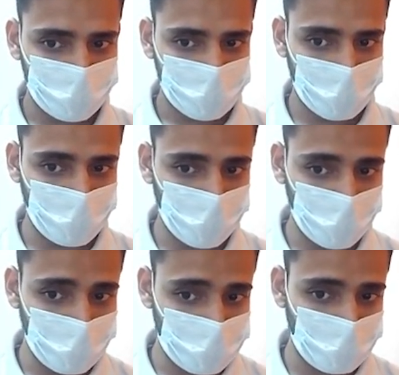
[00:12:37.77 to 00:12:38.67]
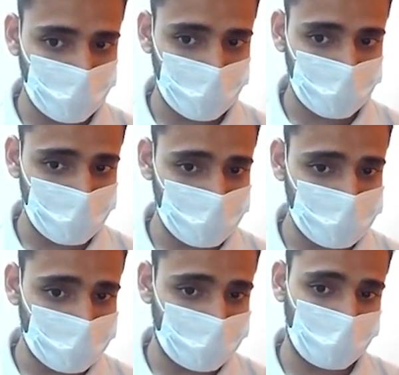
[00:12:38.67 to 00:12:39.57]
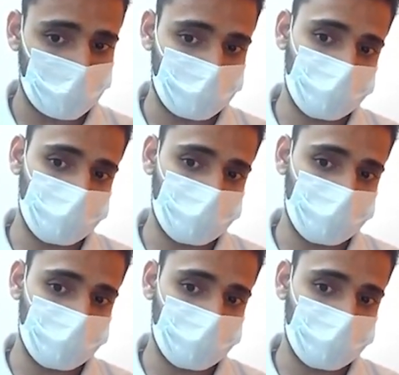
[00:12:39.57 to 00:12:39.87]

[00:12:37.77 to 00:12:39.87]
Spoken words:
include this dummy in the resultant output.